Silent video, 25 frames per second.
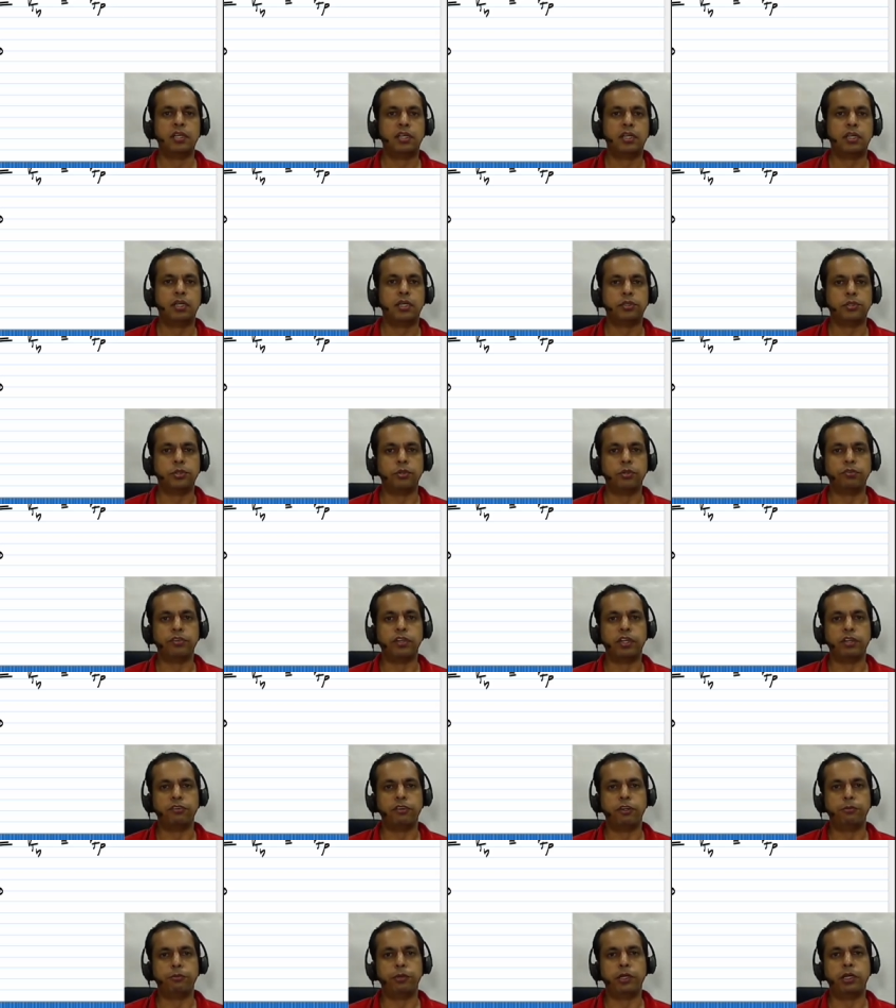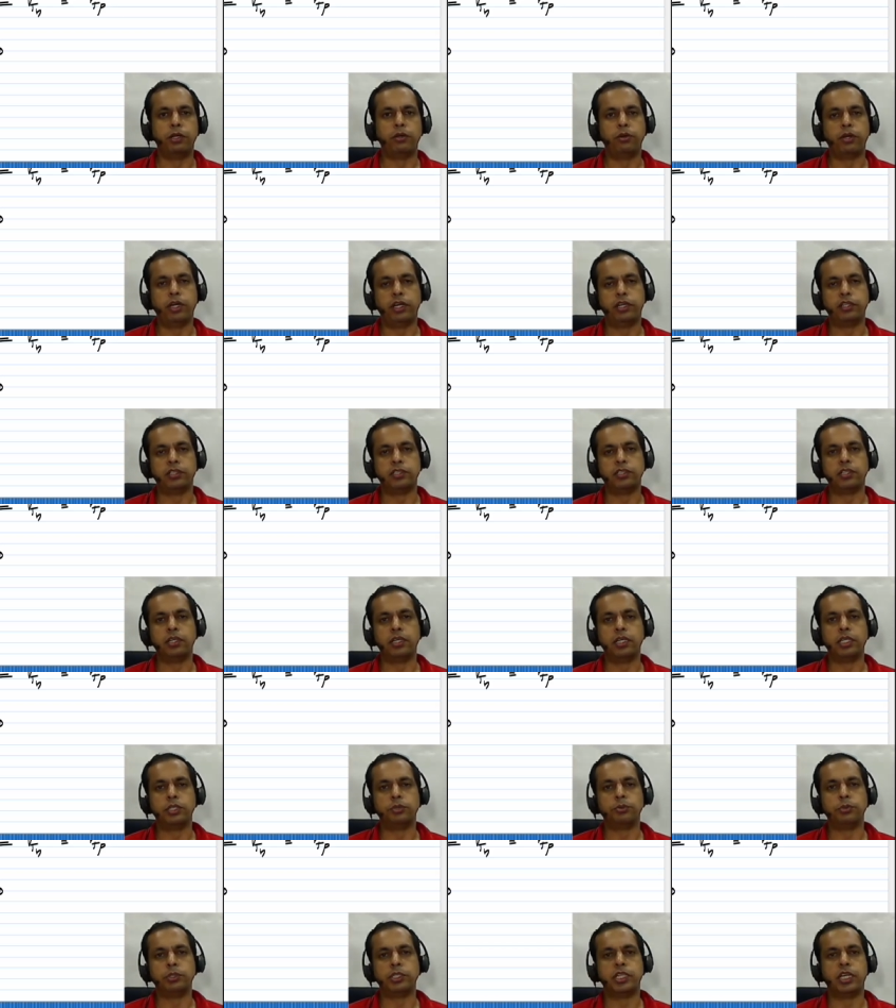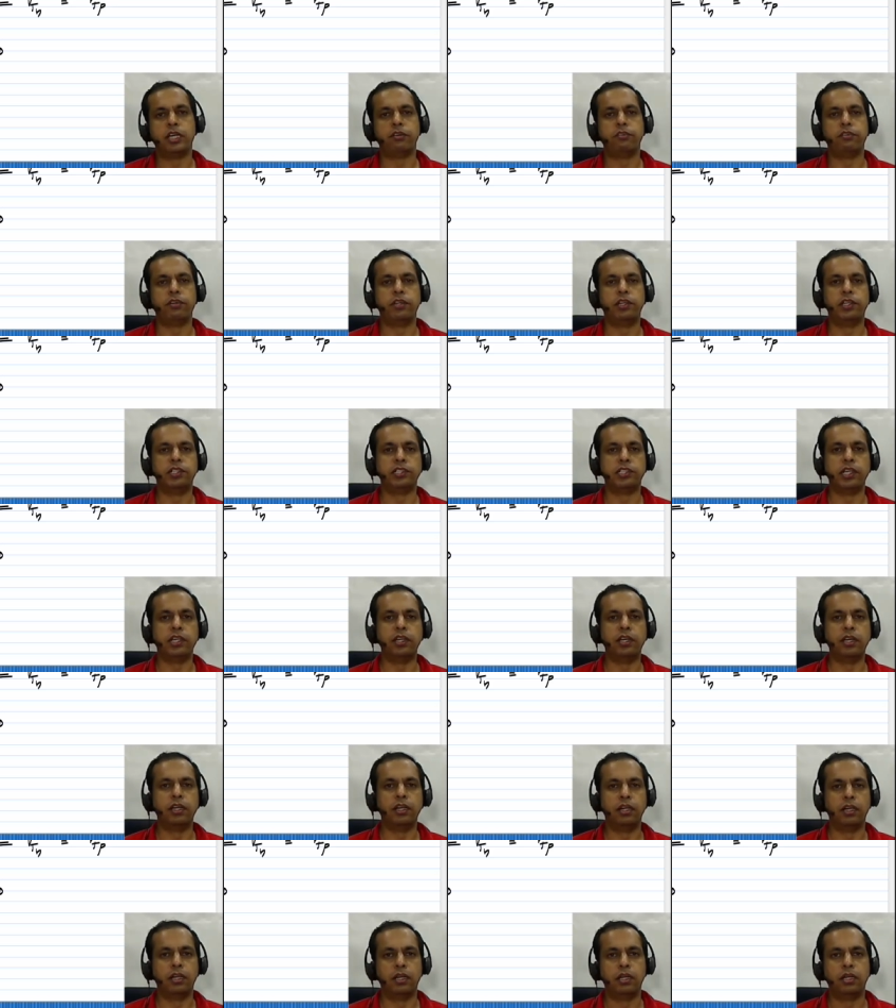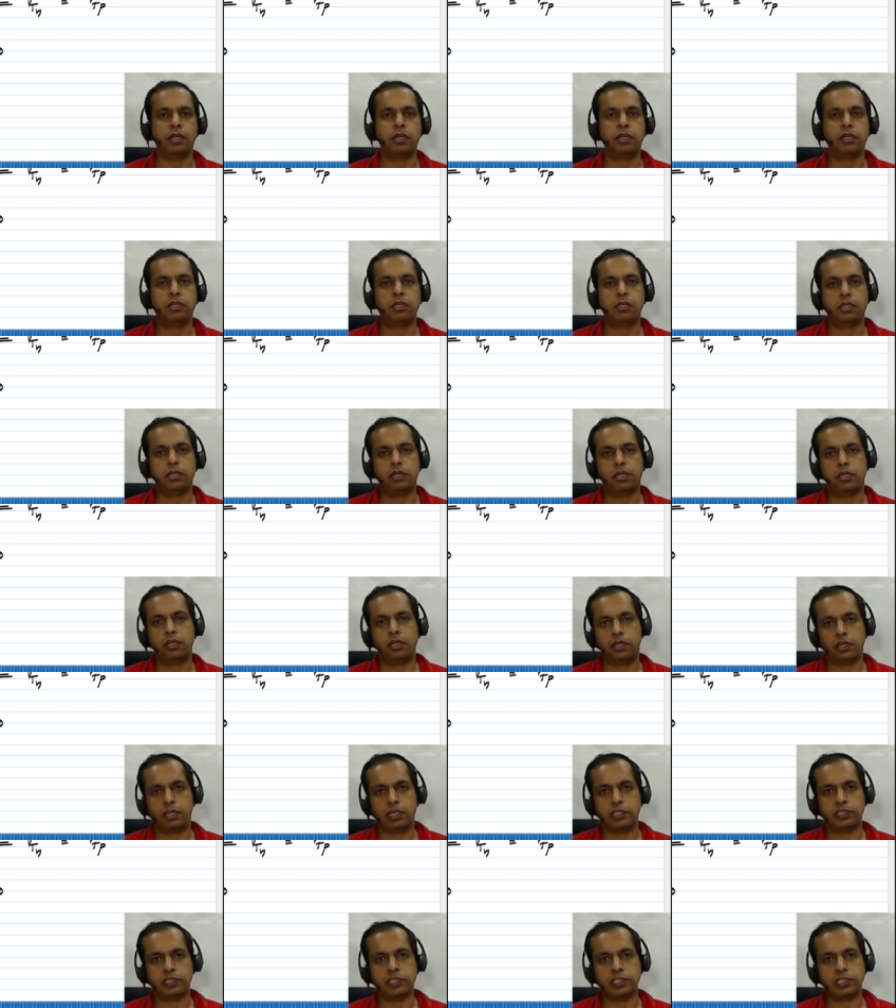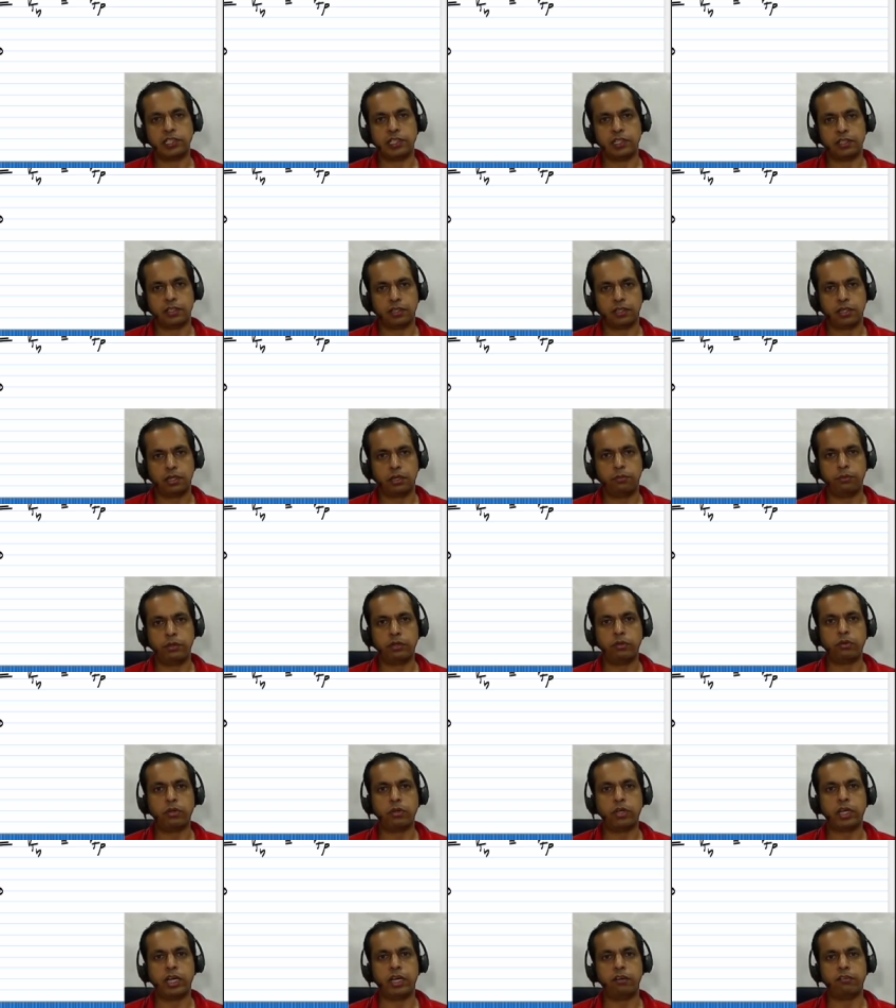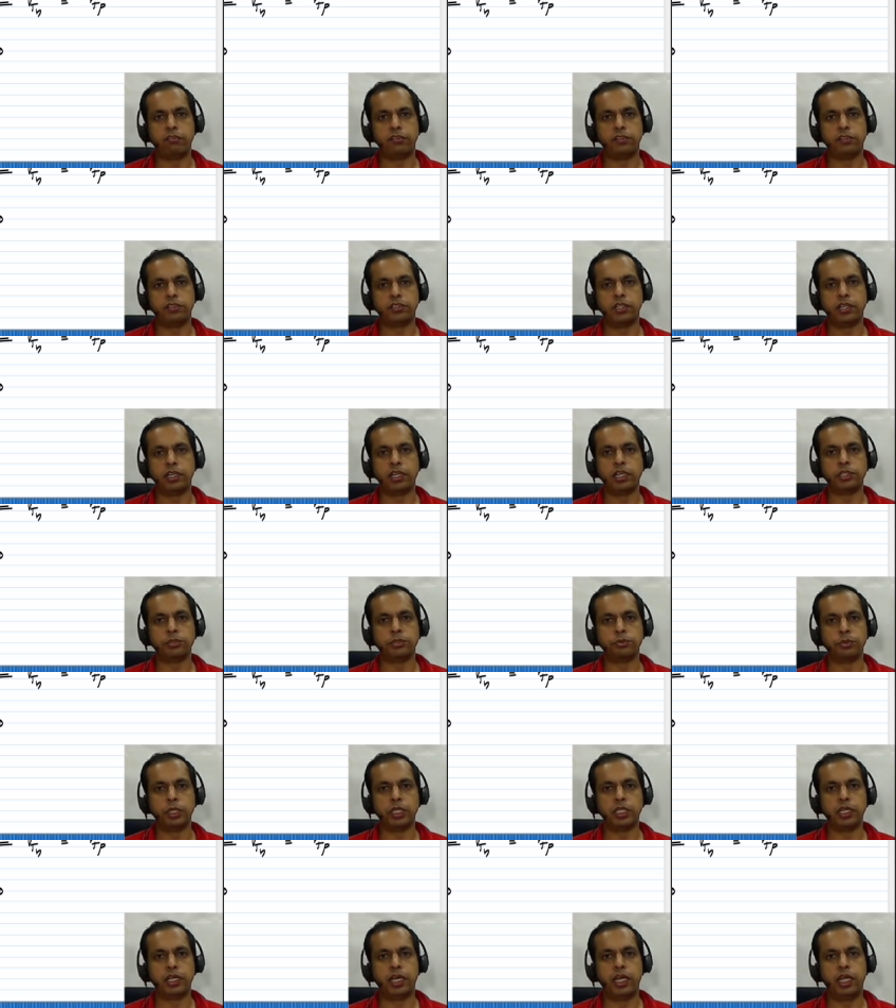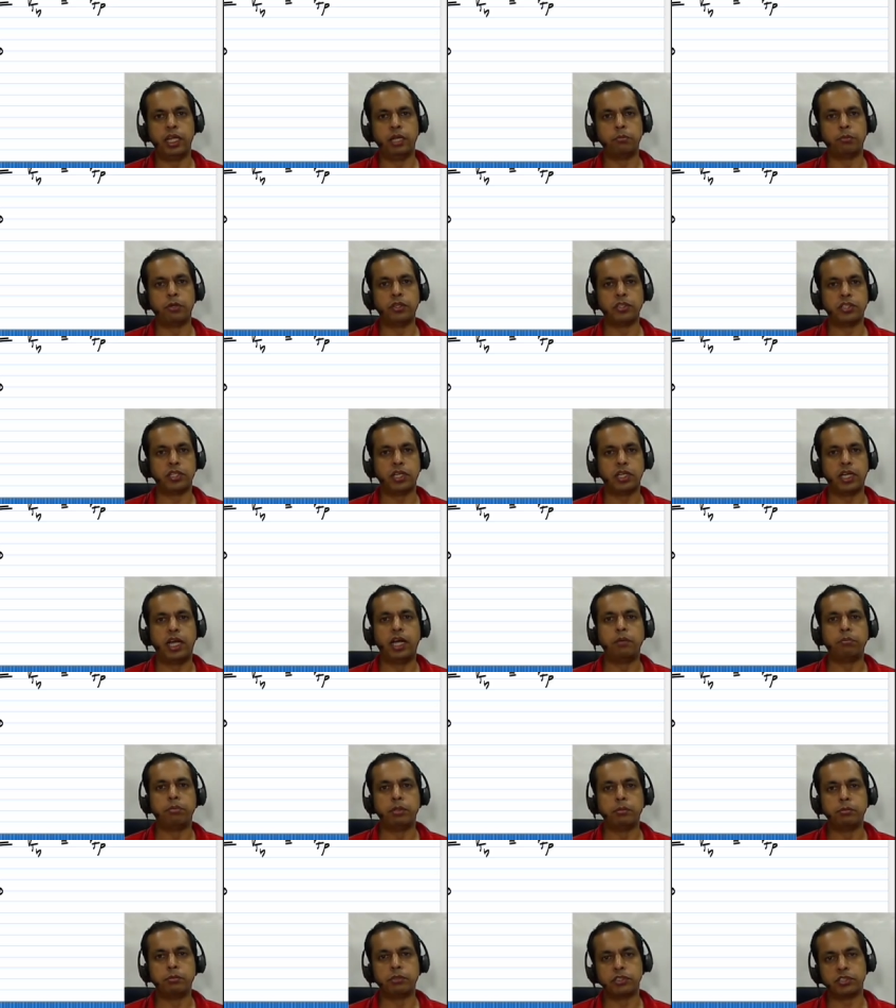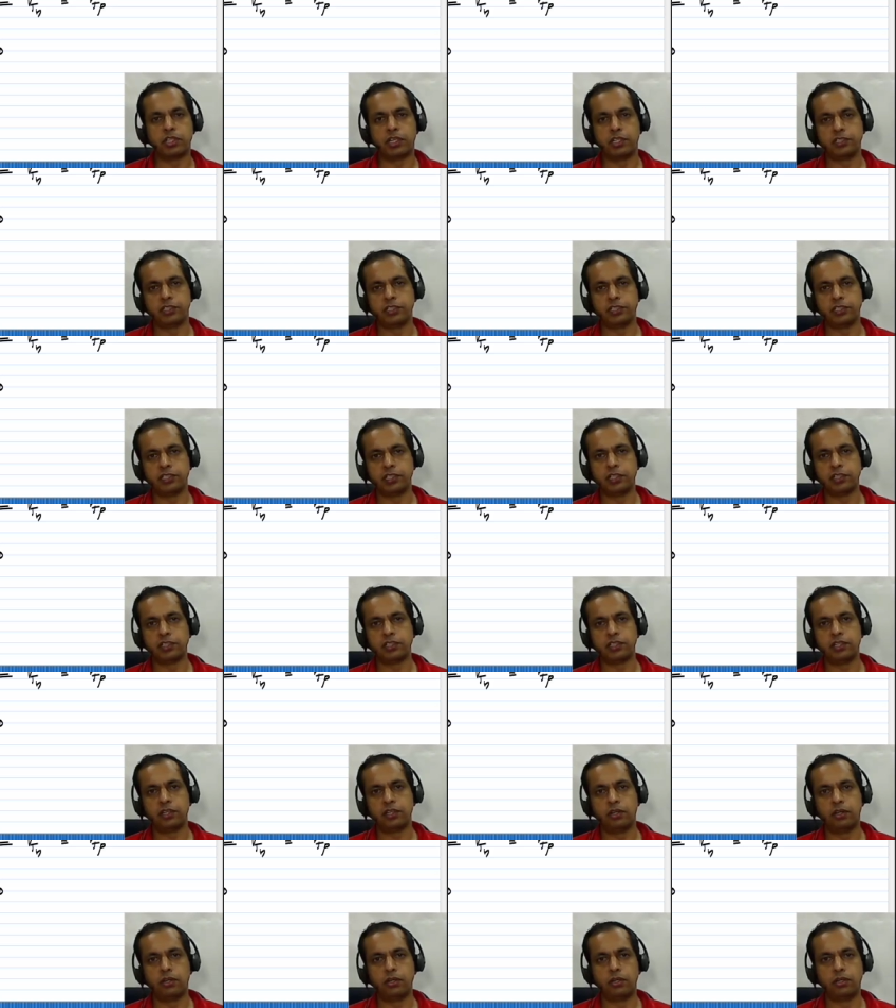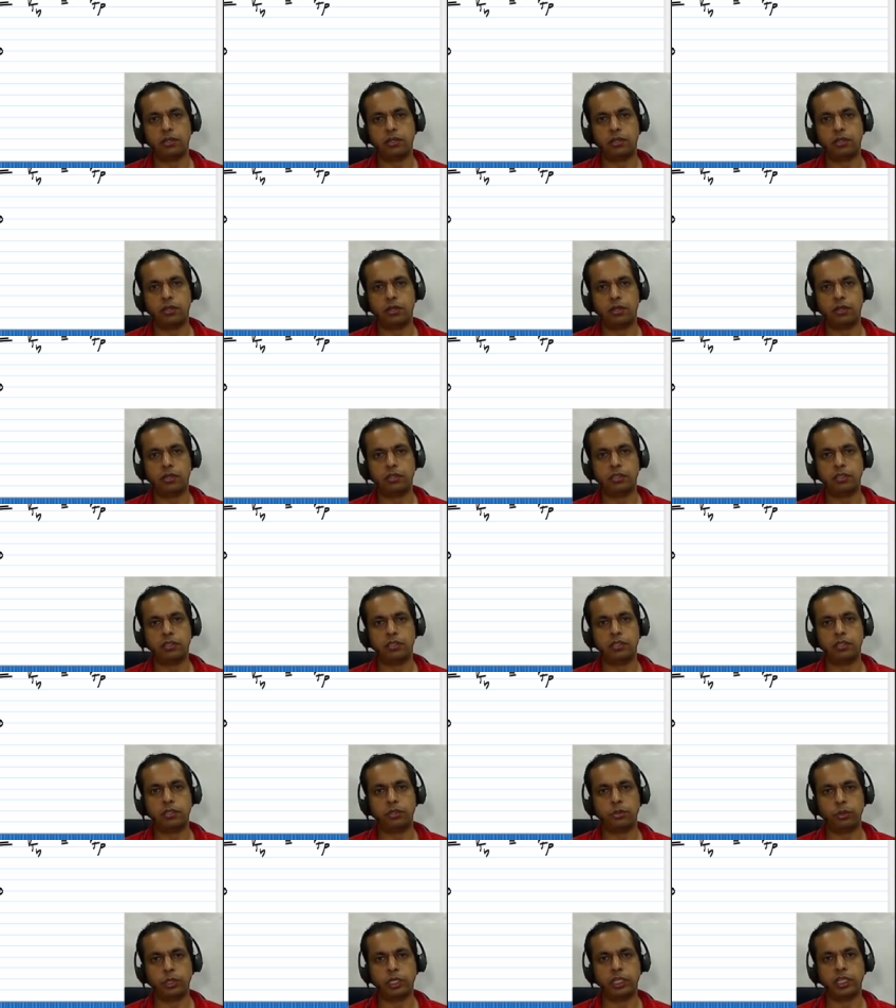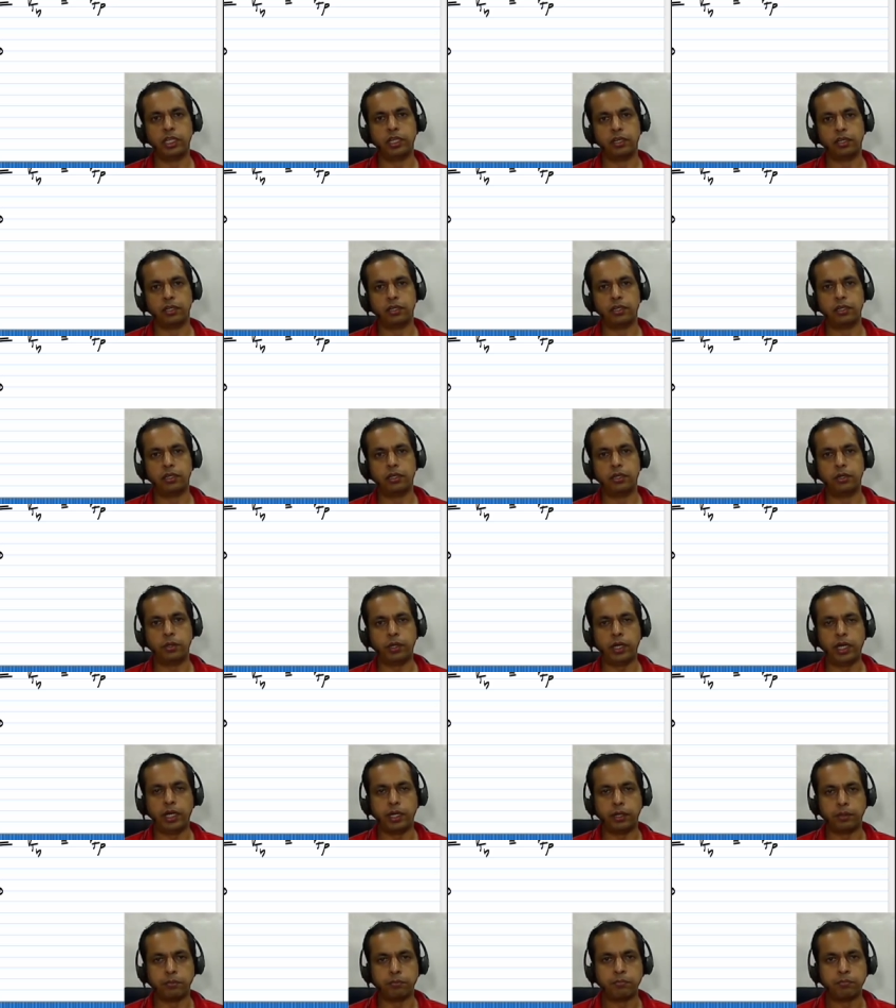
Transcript: so far we have been looking at circuits which have a single transistor. We could have circuits with NMOS and PMOS transistors together. Okay.